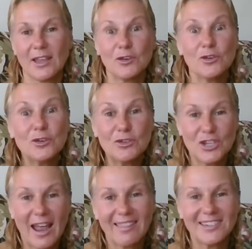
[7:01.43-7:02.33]
and your new
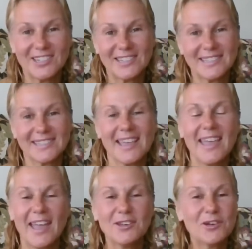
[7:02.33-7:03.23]
challenges
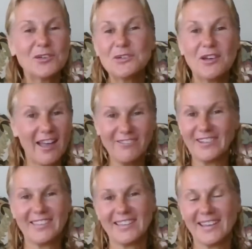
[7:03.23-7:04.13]
and your new
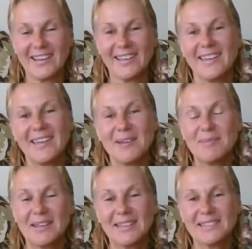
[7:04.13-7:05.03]
everything,
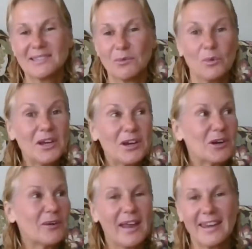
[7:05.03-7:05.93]
because we are
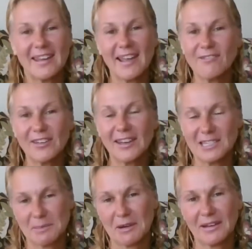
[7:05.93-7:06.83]
creating every
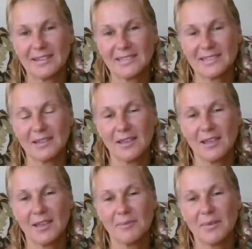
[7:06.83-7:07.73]
experience.
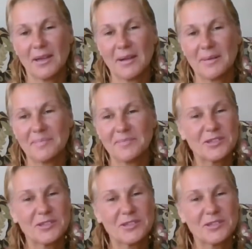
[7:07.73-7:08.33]
I